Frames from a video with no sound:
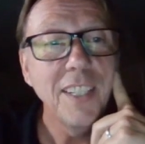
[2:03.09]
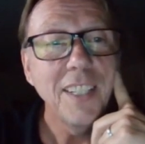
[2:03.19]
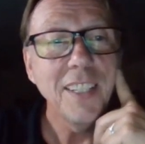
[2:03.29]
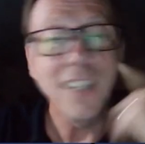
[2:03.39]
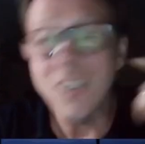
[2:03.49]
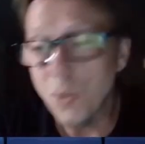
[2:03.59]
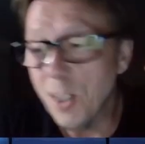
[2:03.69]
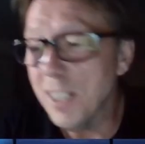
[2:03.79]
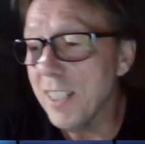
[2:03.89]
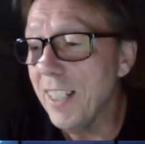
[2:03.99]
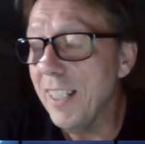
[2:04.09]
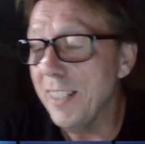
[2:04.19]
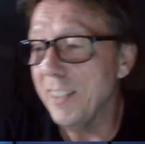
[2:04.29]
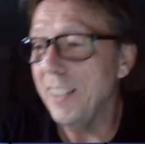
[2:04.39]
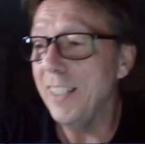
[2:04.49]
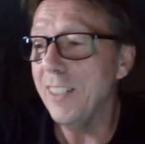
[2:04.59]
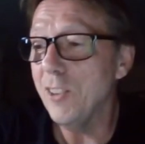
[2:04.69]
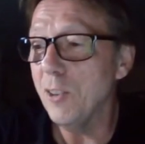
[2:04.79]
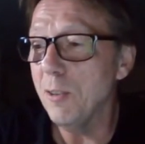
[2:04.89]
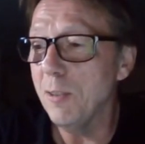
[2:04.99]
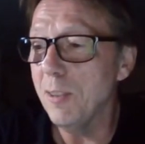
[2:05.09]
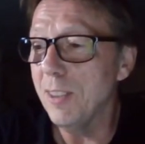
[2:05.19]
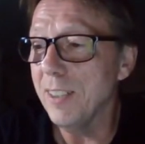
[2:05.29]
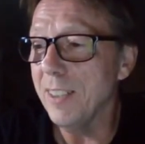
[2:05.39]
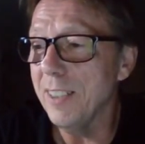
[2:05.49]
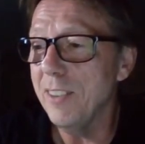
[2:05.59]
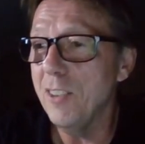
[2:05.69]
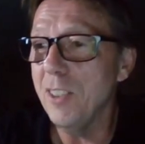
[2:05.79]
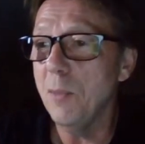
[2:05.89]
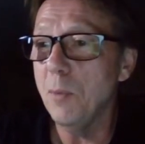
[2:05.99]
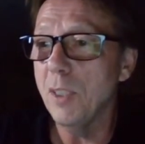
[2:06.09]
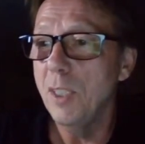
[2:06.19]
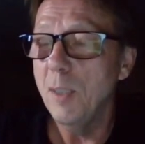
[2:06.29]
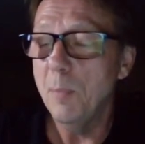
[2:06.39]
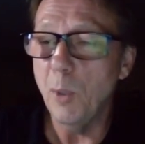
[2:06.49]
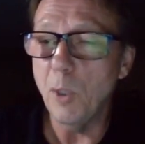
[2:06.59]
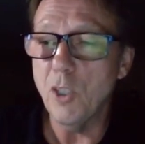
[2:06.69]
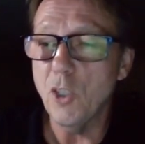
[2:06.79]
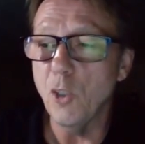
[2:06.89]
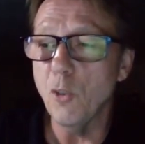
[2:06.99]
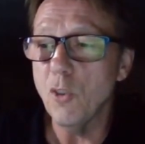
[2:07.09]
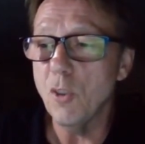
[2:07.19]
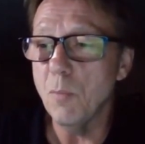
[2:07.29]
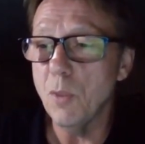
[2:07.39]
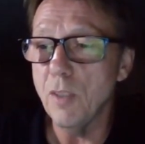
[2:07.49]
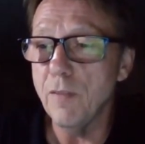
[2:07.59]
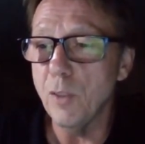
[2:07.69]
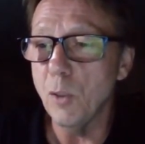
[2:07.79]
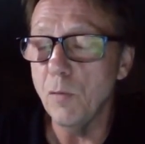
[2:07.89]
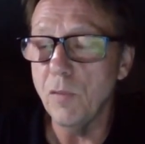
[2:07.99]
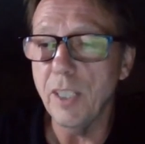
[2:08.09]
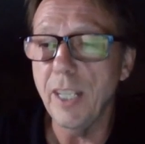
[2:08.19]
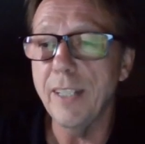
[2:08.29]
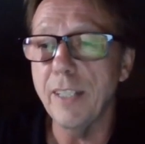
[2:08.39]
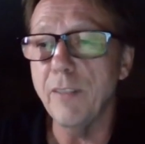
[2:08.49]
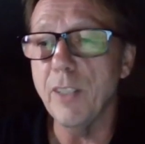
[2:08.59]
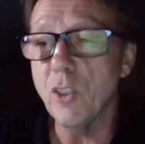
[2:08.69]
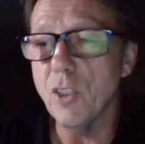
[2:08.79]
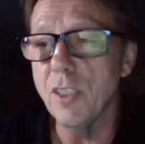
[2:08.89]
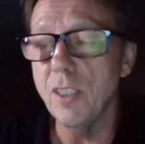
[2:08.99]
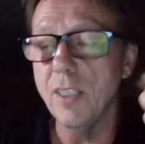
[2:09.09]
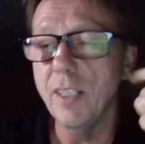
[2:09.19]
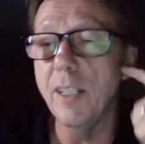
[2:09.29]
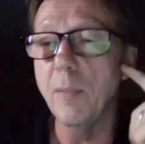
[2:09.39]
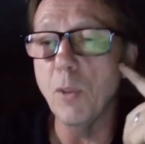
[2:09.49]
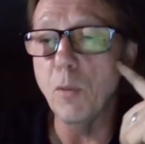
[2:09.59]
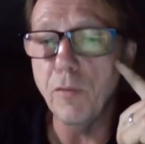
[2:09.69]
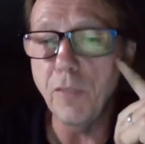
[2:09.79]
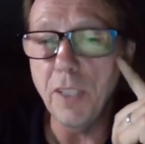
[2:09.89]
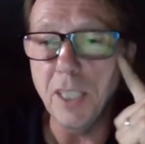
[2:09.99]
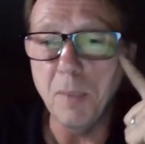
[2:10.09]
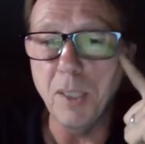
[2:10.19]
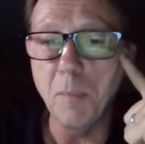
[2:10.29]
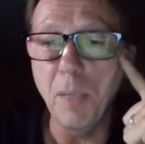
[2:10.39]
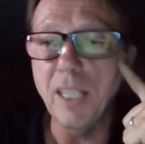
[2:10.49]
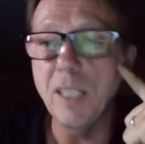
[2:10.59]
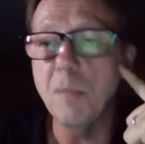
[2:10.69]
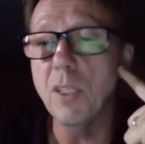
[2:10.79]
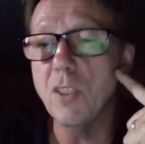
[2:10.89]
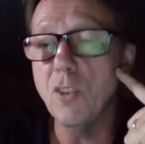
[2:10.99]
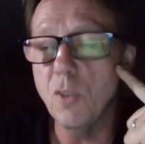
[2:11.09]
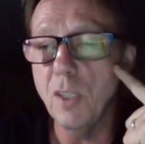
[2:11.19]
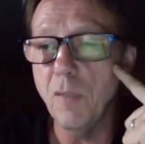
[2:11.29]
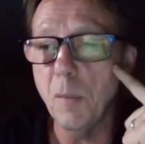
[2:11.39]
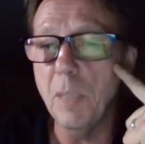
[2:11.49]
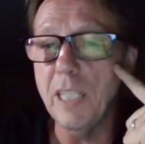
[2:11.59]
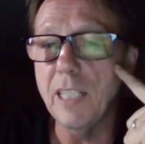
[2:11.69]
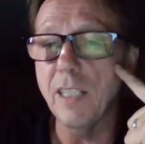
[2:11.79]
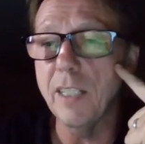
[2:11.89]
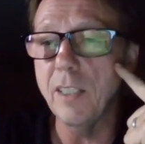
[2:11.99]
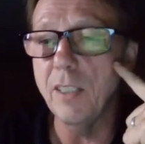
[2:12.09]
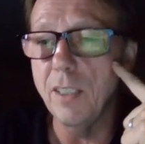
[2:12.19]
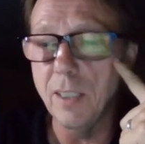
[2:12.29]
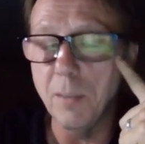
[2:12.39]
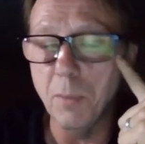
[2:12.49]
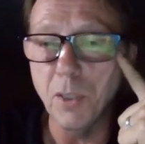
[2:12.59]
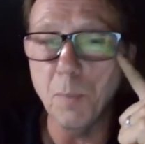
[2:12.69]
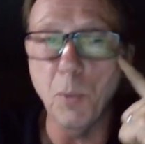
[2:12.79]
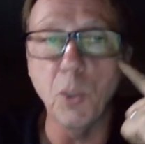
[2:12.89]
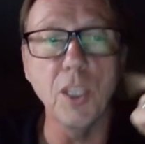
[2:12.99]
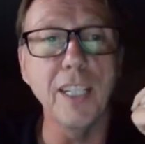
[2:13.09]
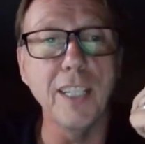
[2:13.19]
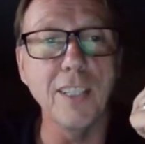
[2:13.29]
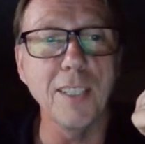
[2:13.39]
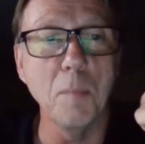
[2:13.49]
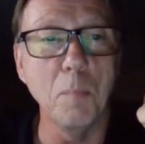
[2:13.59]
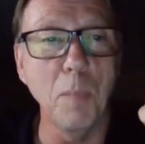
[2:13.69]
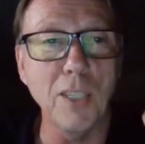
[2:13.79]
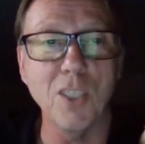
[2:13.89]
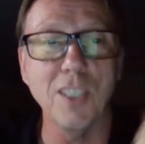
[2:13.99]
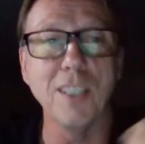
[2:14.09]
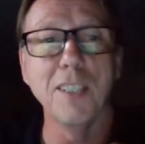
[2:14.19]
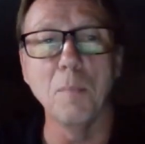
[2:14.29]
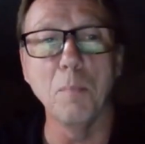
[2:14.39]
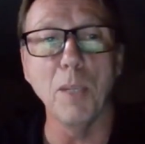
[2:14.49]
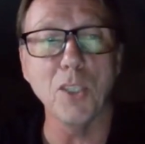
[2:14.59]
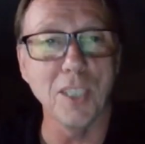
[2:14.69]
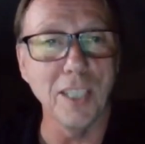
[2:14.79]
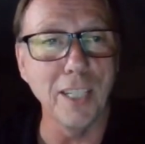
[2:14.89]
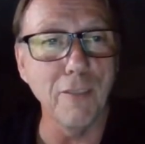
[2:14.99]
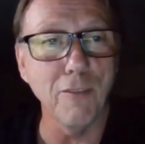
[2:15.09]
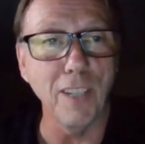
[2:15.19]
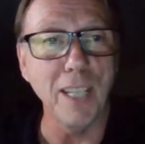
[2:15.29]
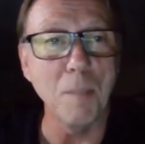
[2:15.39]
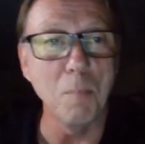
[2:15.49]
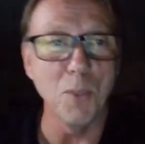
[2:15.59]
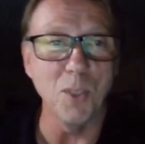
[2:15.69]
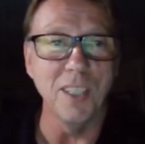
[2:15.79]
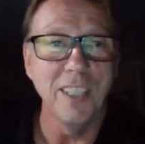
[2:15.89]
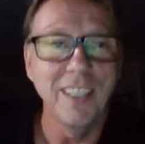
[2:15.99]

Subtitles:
That's right, yeah. So, as I said, where Boris Johnson was involved and Ken Livingstone, and then they were all fighting about the bendy buses. She'd never been in London, and they were spontaneously combusting and bursting into flames, and